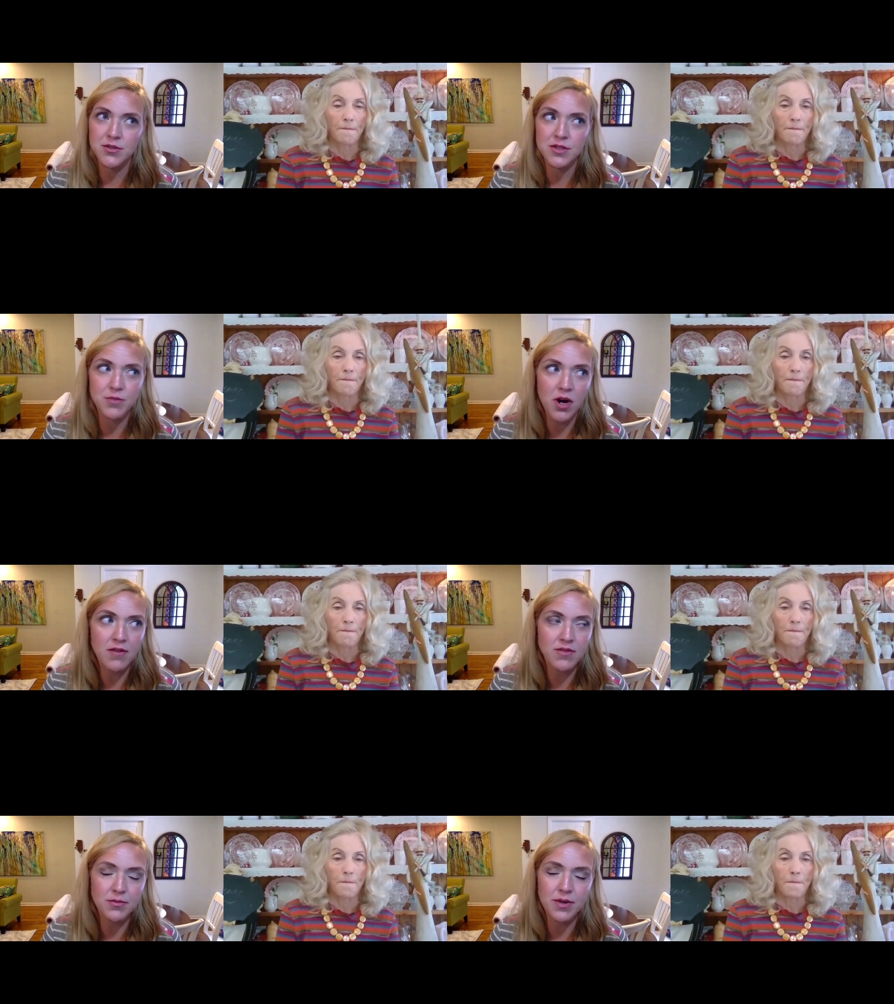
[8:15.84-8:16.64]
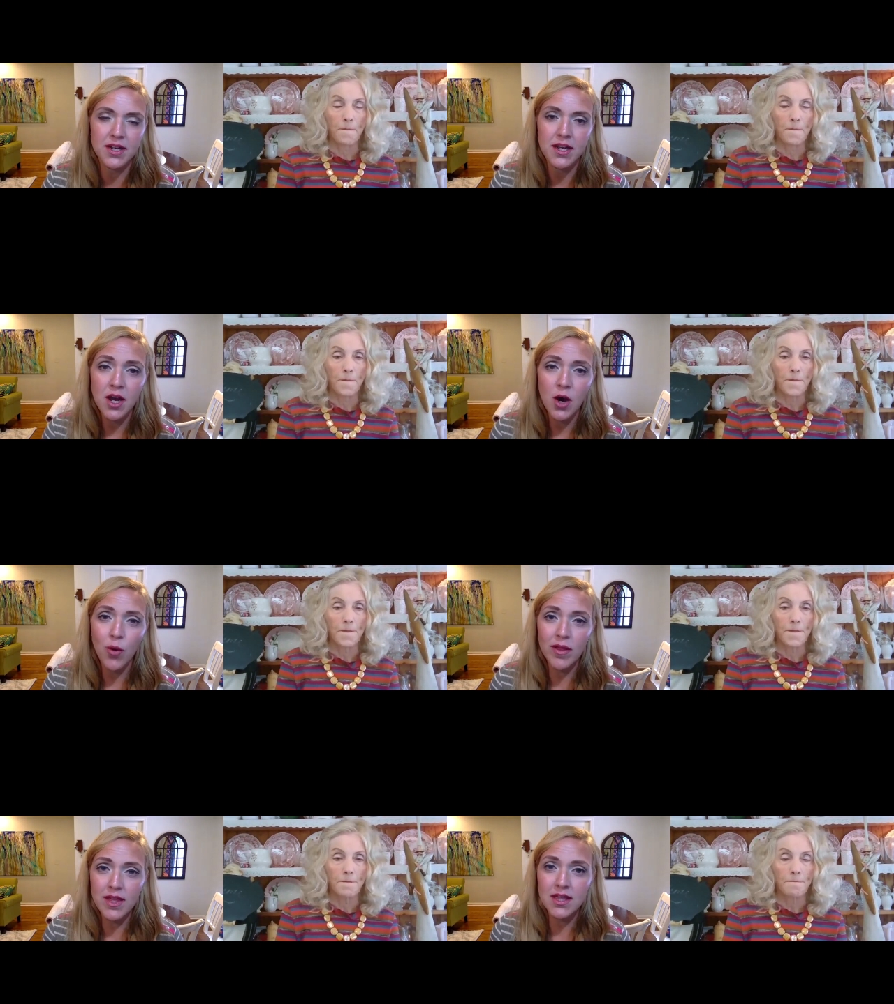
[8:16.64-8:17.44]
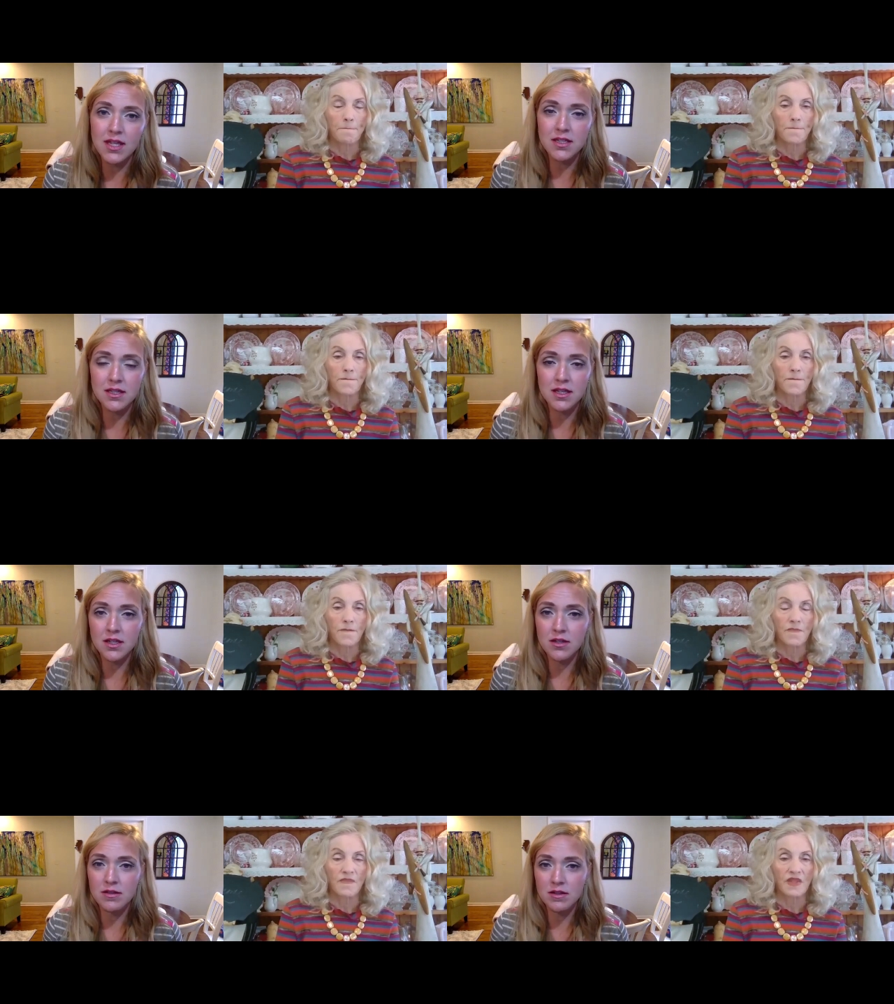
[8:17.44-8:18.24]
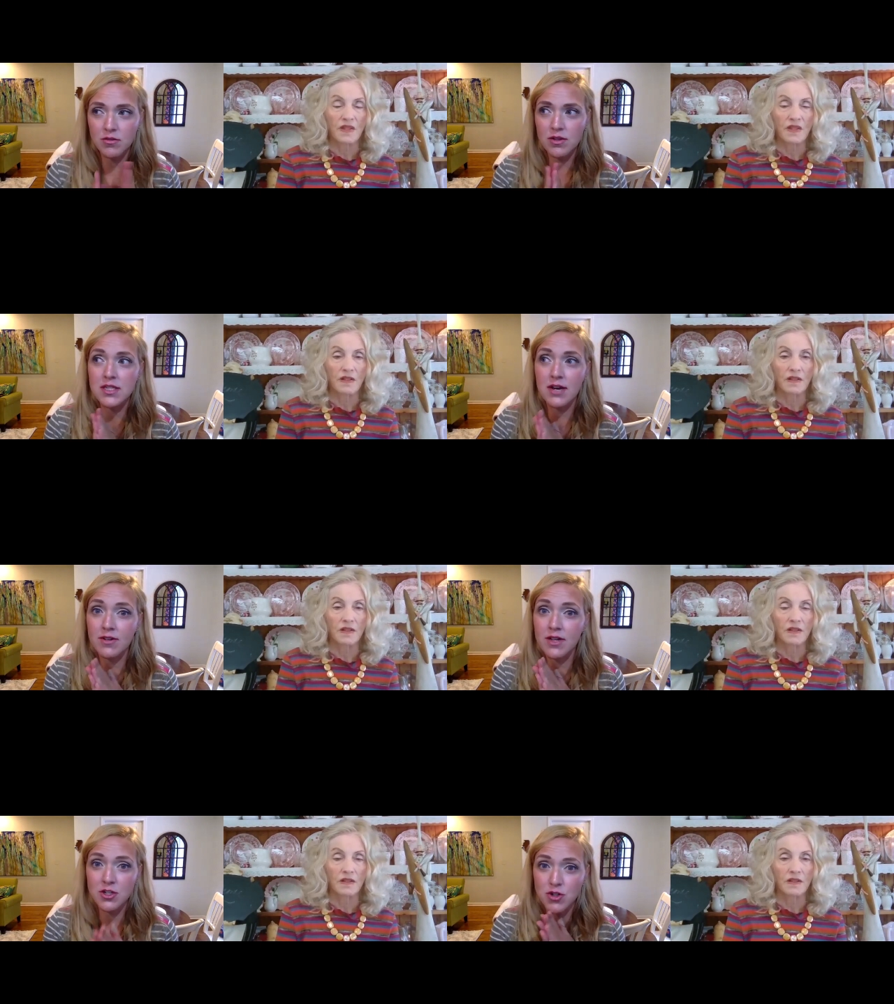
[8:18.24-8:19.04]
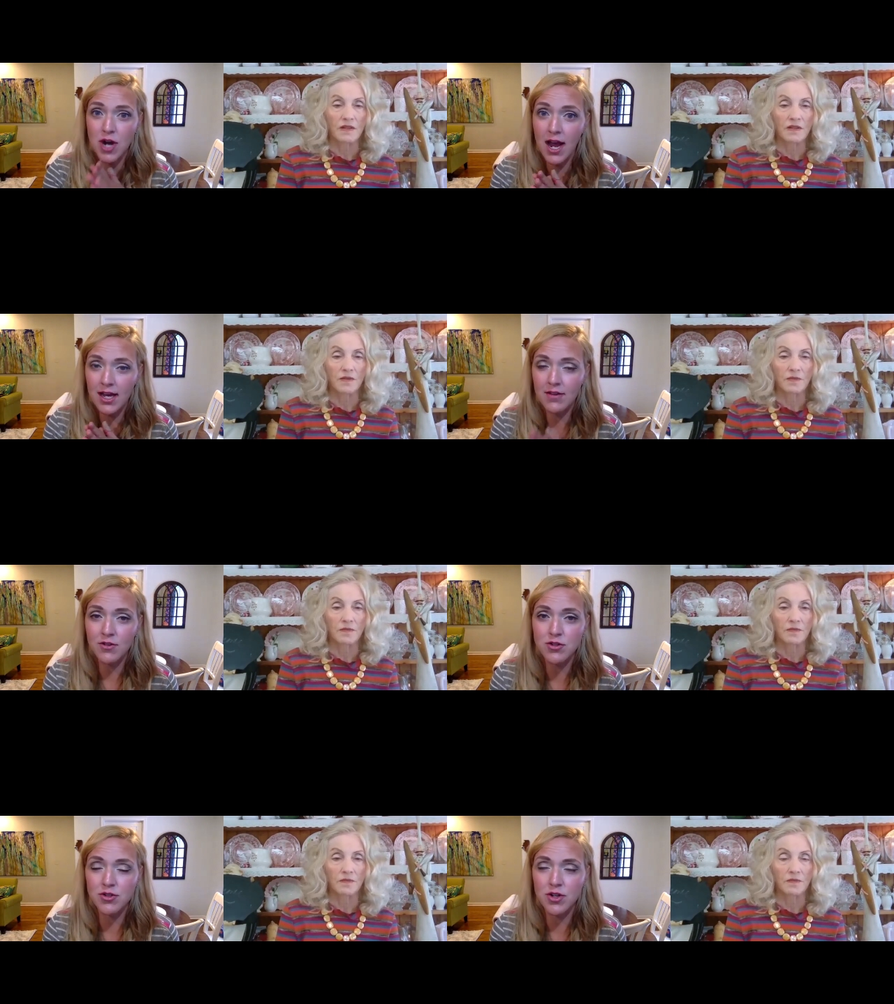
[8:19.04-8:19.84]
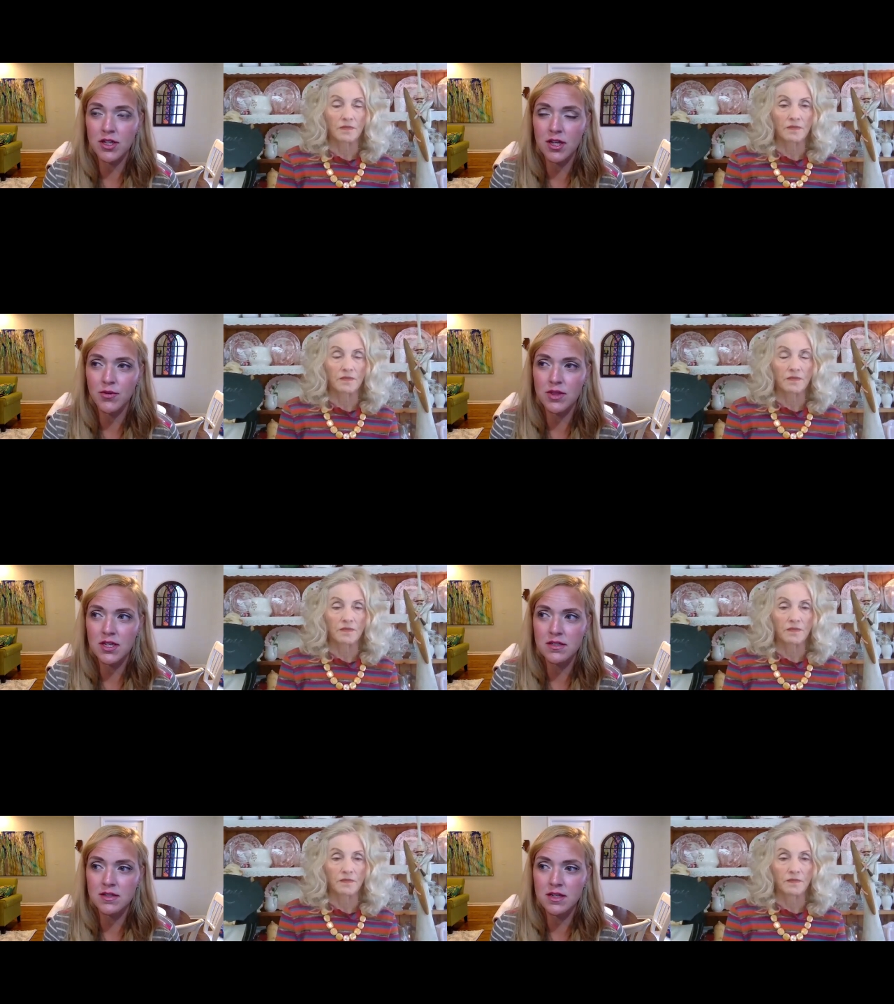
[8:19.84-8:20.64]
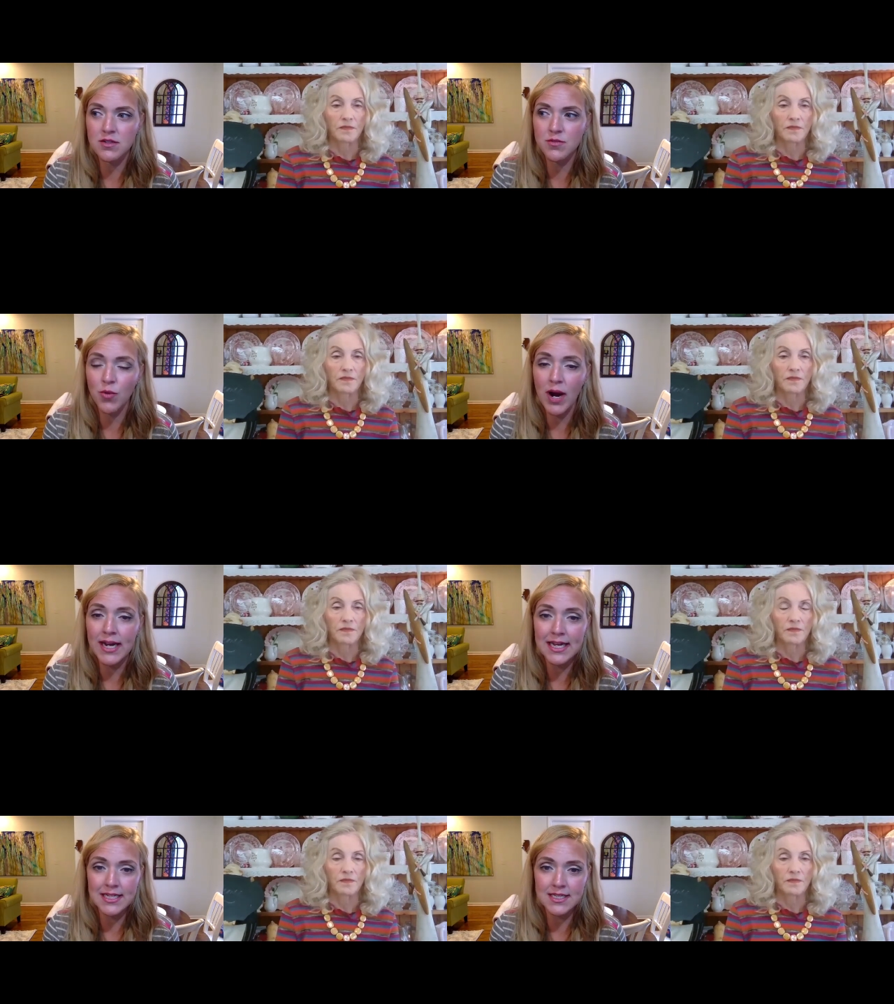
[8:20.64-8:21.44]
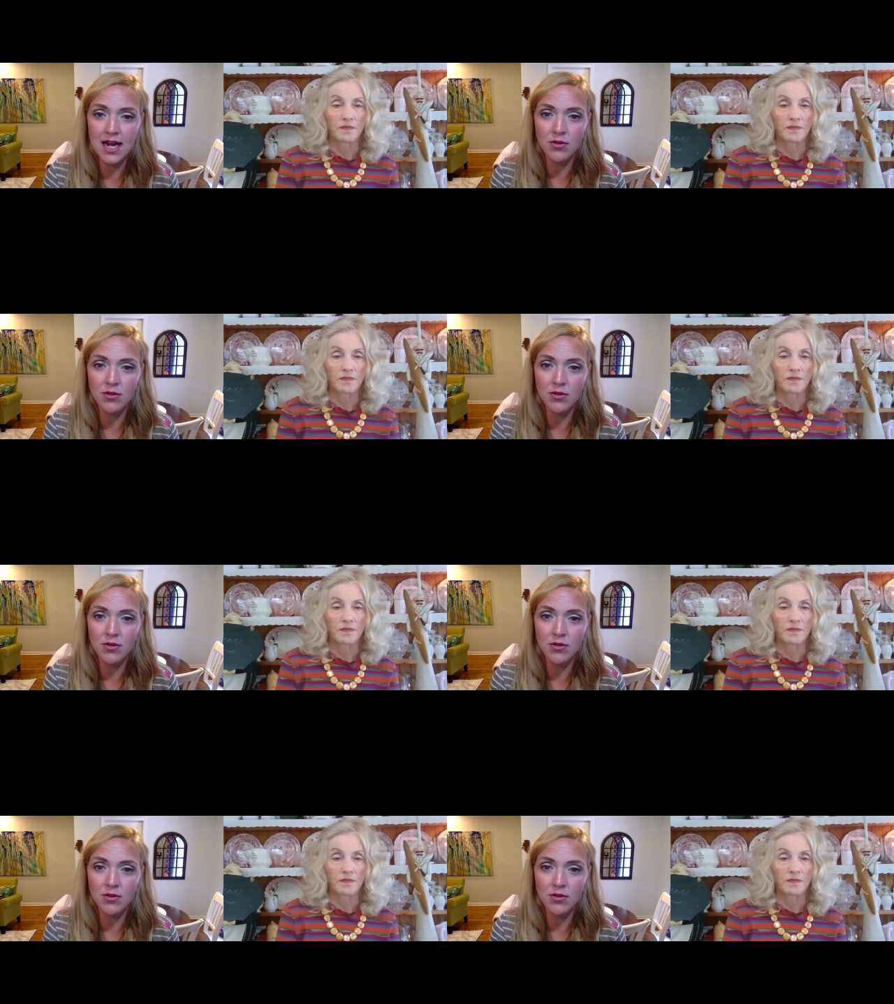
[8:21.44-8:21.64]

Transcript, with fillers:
Speaker 1: this more often, but one thing that you can definitely try if you're struggling with this is writing it down.